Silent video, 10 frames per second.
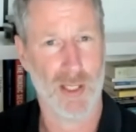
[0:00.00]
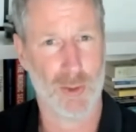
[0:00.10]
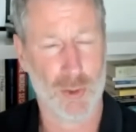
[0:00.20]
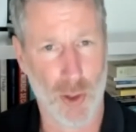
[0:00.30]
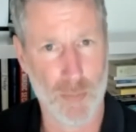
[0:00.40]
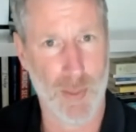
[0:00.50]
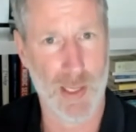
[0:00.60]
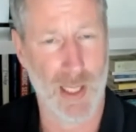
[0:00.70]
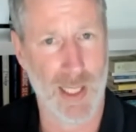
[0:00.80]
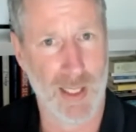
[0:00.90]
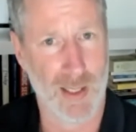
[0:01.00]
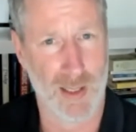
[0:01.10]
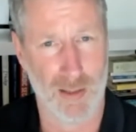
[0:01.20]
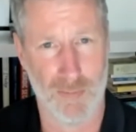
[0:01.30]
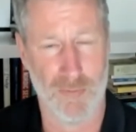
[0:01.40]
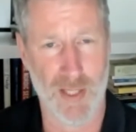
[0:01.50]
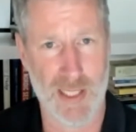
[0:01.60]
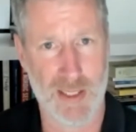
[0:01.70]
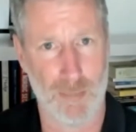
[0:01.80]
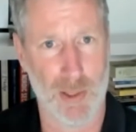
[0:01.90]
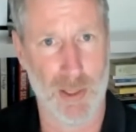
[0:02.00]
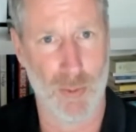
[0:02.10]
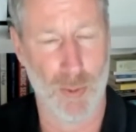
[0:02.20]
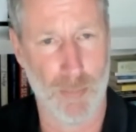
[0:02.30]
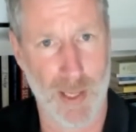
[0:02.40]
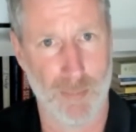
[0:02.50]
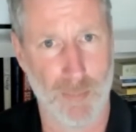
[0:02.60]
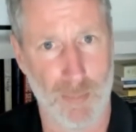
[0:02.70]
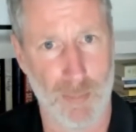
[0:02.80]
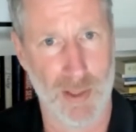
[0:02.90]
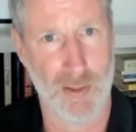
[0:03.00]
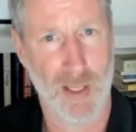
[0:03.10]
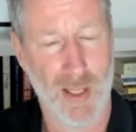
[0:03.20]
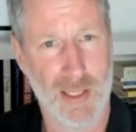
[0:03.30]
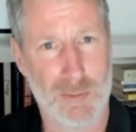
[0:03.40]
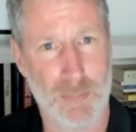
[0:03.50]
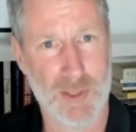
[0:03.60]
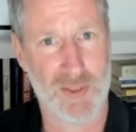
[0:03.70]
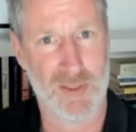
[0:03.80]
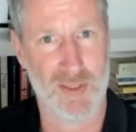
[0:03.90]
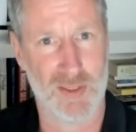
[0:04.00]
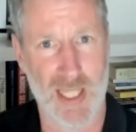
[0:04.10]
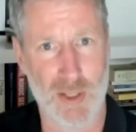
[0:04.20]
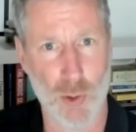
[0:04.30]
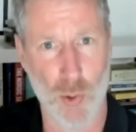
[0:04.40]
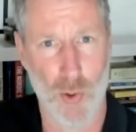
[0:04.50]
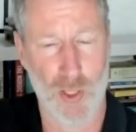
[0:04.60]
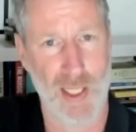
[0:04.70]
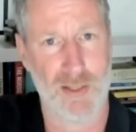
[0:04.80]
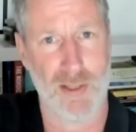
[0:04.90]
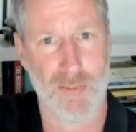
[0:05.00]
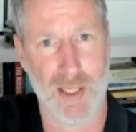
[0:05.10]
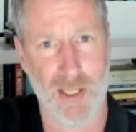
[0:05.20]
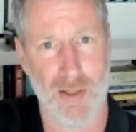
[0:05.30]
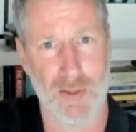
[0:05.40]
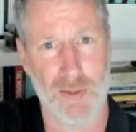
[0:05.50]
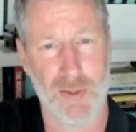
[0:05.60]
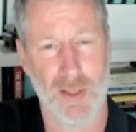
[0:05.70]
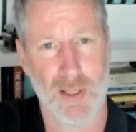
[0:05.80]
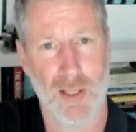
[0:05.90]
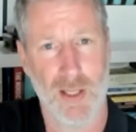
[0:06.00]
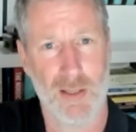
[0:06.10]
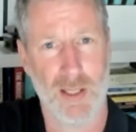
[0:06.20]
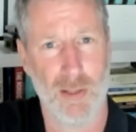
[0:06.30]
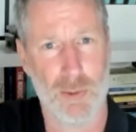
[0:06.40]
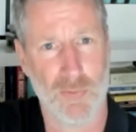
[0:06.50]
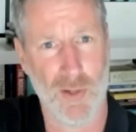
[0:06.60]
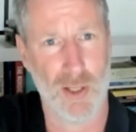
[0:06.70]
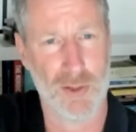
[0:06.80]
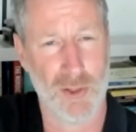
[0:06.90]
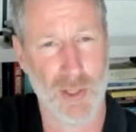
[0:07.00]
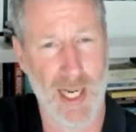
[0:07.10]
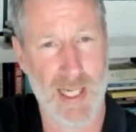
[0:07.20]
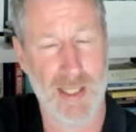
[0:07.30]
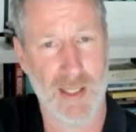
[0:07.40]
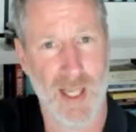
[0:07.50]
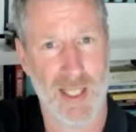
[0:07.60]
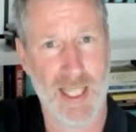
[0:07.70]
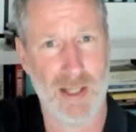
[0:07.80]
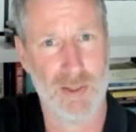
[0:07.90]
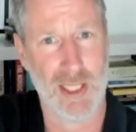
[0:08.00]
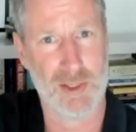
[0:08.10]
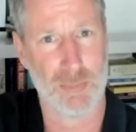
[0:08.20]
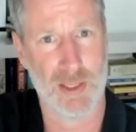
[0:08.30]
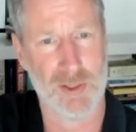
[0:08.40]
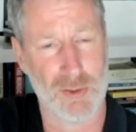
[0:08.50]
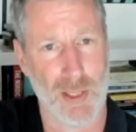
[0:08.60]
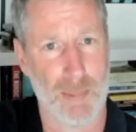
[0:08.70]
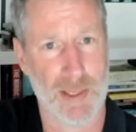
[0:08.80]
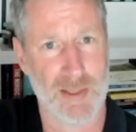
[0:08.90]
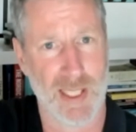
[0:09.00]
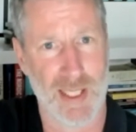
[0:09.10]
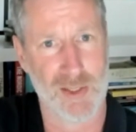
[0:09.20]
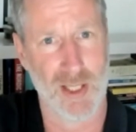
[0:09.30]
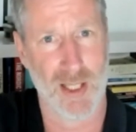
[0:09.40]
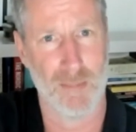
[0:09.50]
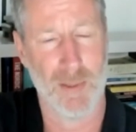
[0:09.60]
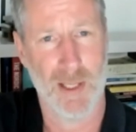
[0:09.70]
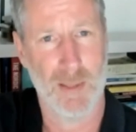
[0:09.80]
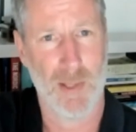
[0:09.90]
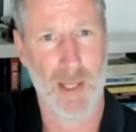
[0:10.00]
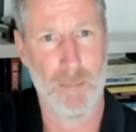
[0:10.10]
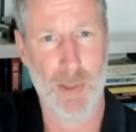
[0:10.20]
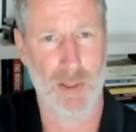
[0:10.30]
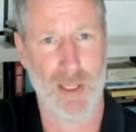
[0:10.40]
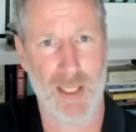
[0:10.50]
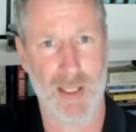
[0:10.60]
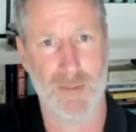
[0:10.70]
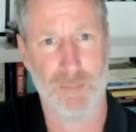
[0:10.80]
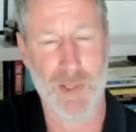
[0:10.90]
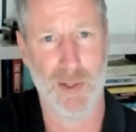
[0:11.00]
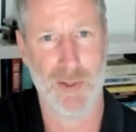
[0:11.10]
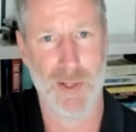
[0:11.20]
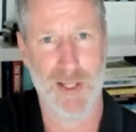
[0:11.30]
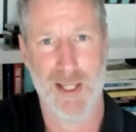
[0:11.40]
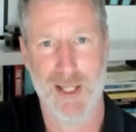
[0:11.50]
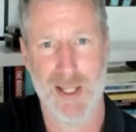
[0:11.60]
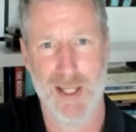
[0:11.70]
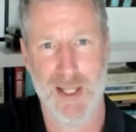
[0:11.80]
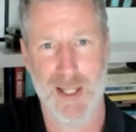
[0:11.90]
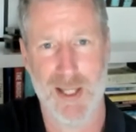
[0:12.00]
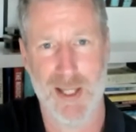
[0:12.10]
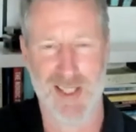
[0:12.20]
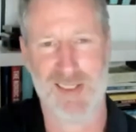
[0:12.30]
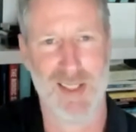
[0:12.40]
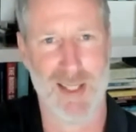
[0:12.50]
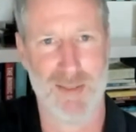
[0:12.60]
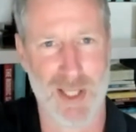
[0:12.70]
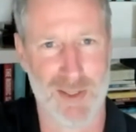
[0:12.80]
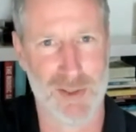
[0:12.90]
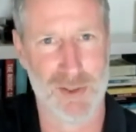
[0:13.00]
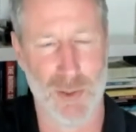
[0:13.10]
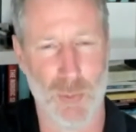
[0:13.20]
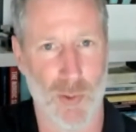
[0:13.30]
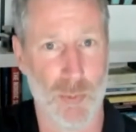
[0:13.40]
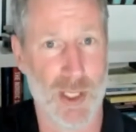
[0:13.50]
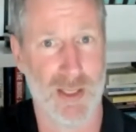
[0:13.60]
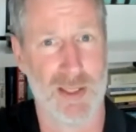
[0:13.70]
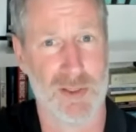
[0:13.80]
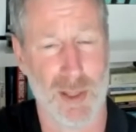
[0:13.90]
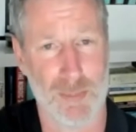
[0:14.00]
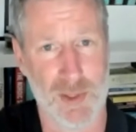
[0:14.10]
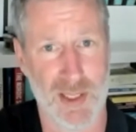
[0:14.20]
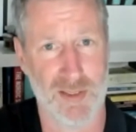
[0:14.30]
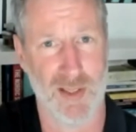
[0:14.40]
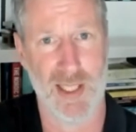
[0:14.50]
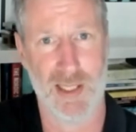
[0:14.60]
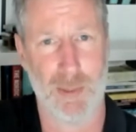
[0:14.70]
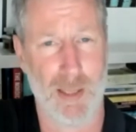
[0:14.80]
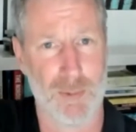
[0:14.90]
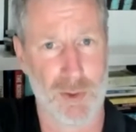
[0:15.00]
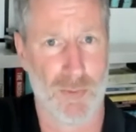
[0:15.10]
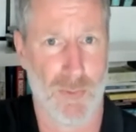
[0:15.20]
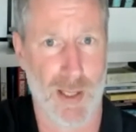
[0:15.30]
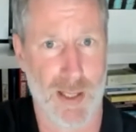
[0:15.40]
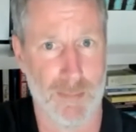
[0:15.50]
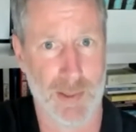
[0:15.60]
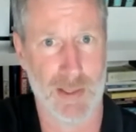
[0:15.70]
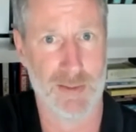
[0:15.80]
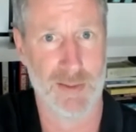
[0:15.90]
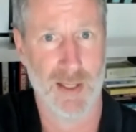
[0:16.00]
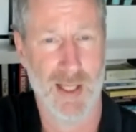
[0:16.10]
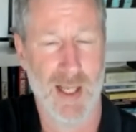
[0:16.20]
Don't be like kind of VW or BMW, these businesses that ignored electric vehicles until it was far too late, and now are desperately scrabbling to catch up. But they're building, they still haven't understood what the real disruption is, so they need to become software companies.